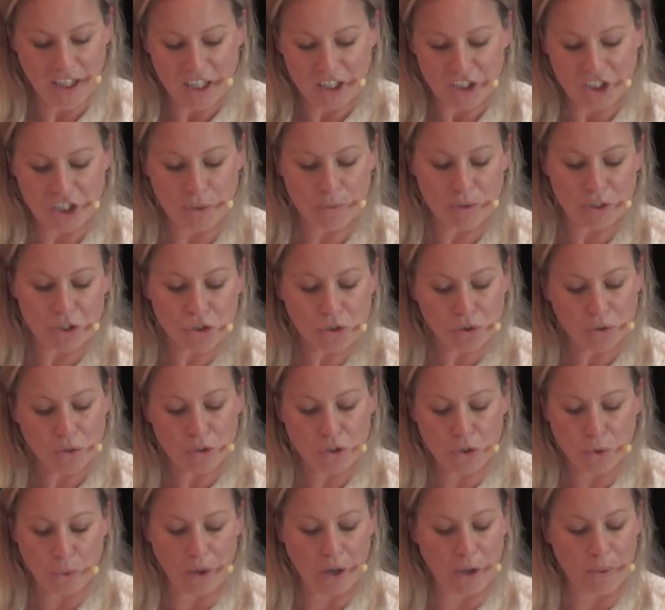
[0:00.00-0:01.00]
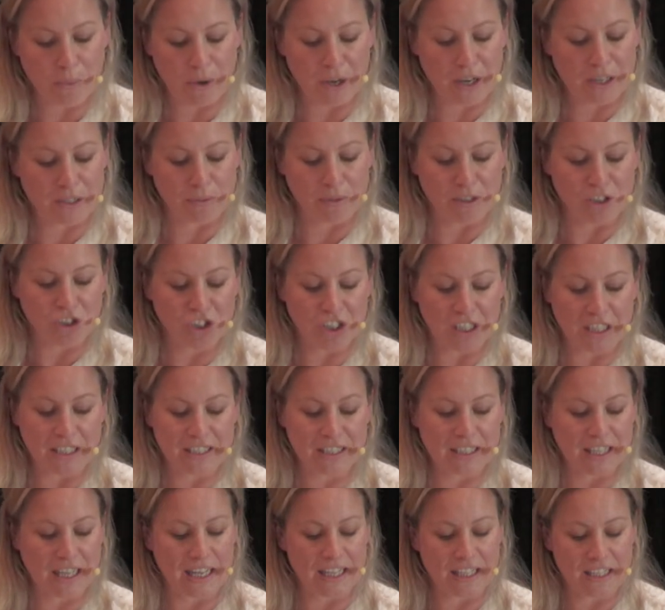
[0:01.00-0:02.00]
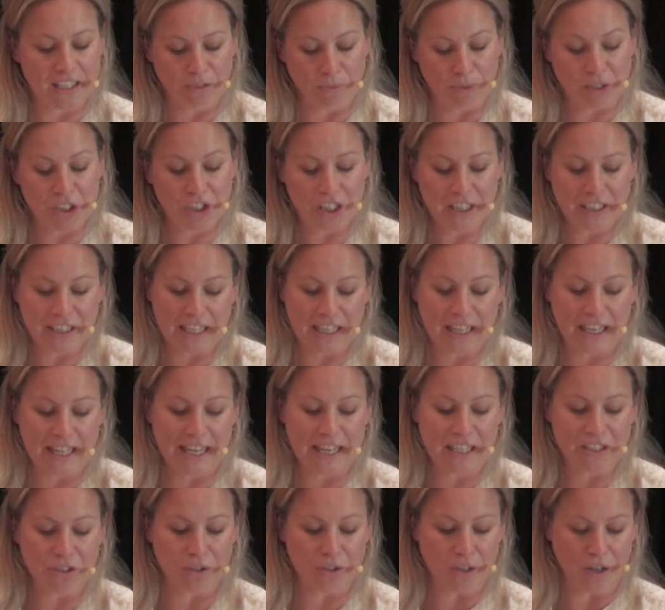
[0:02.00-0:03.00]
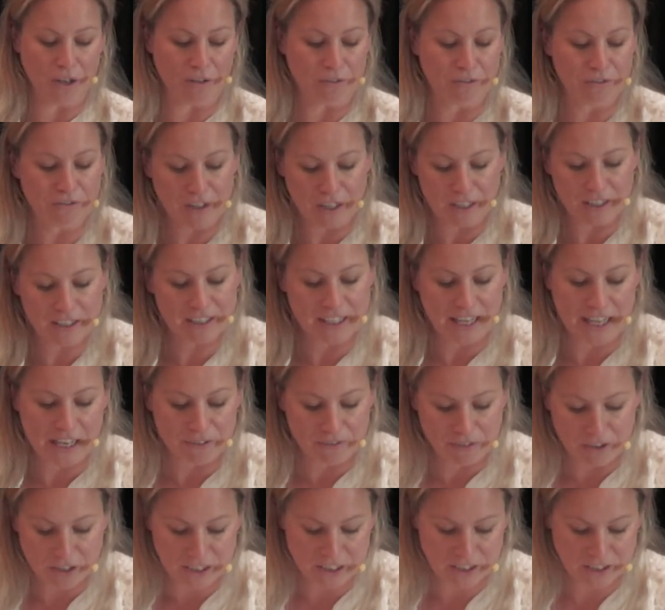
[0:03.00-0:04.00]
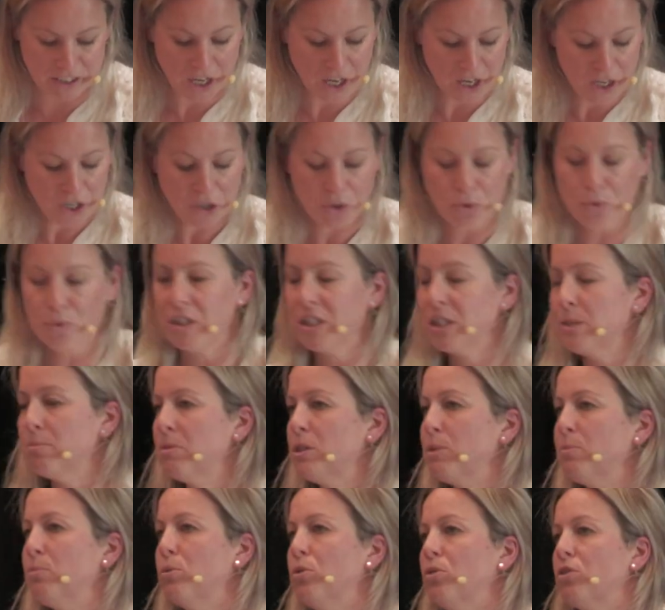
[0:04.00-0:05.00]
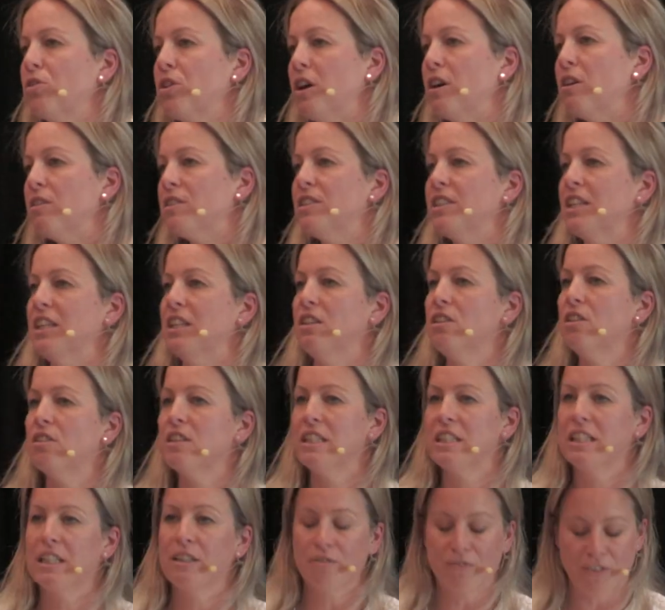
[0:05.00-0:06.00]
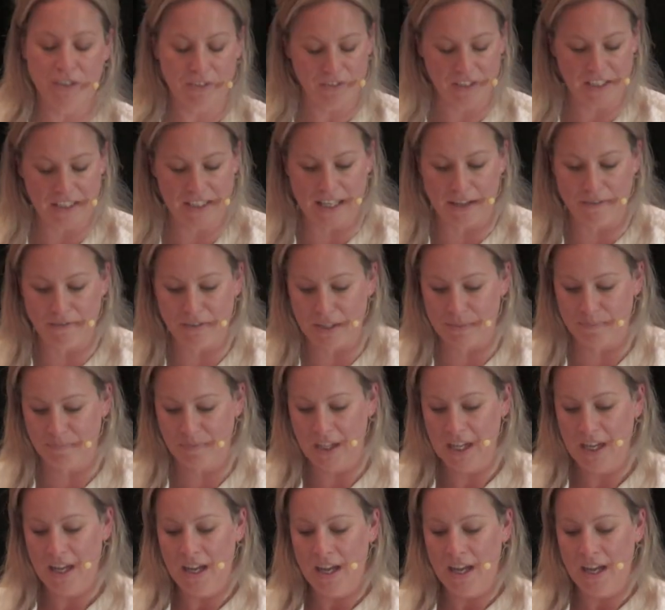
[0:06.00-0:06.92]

She was true to her word when she declared on her first televised Christmas broadcast in 1957,